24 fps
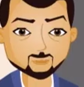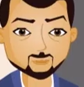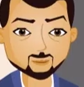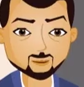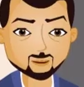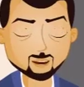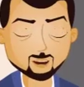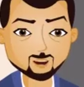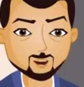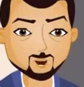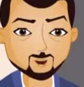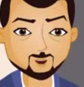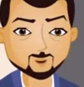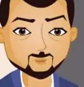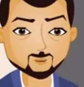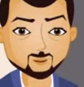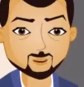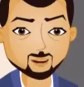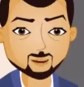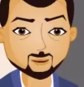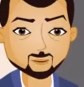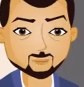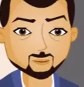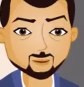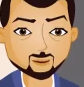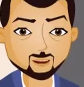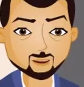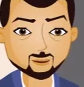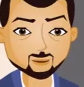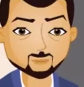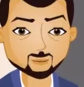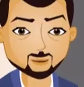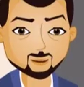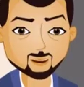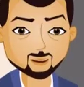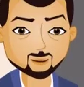After that, choose
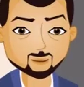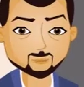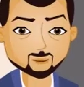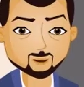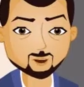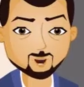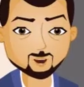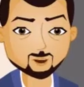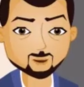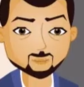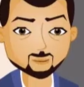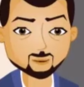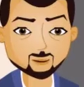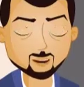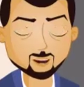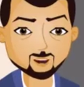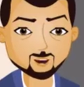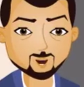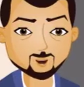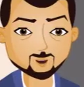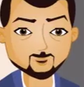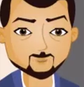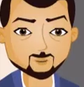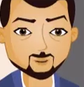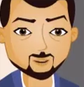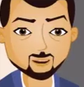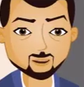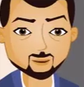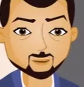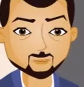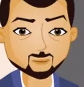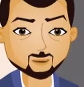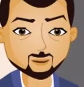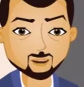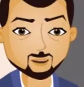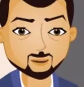one prime factor from
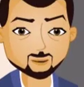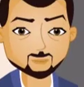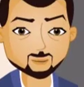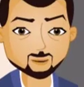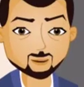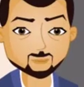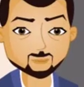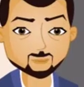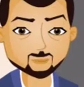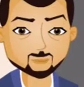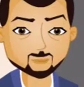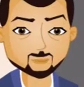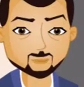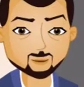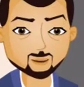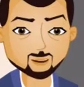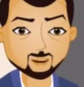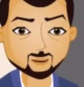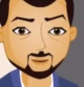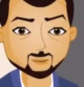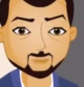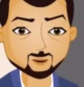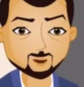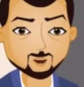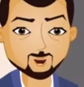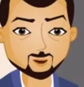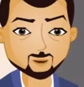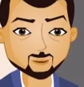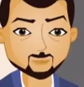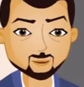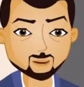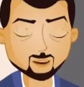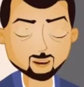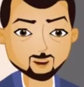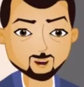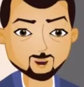each pair and find
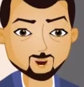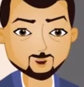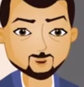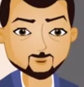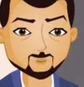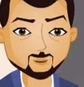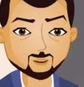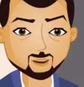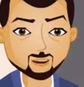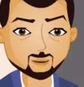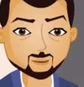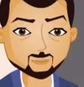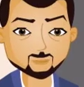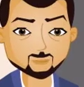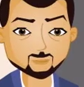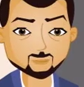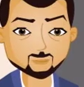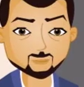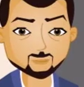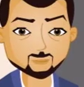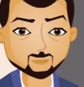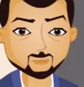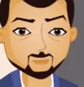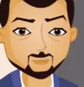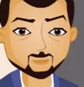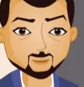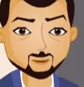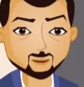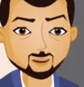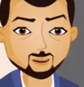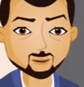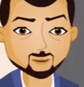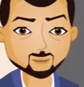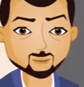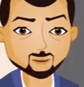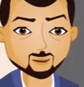their product.
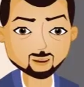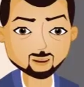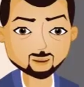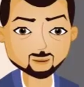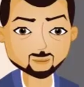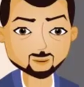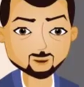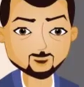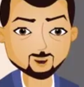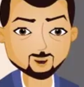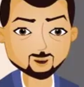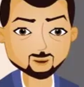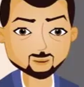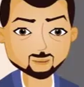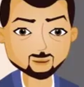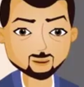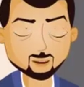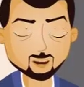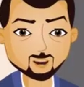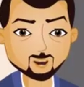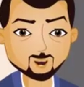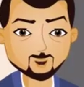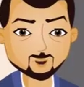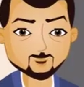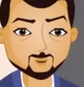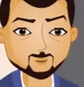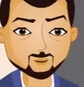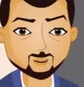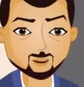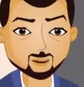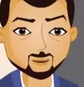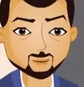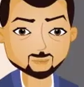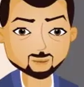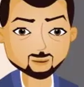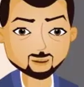So, the product thus obtained
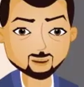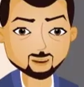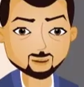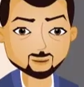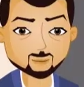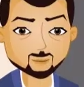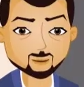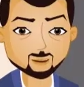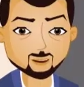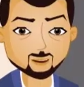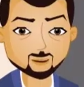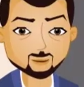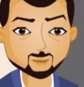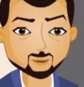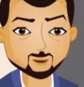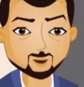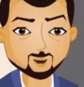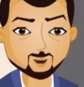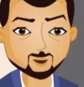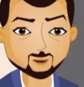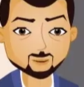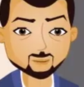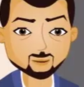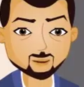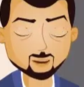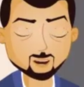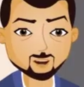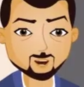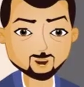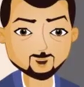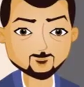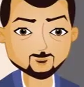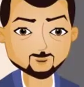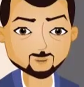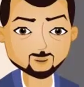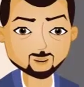is the square root of the
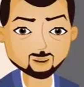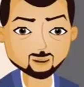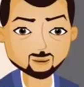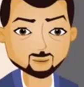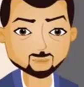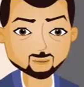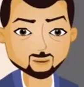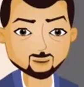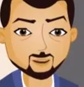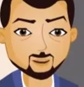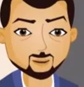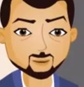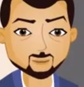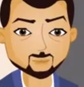given number.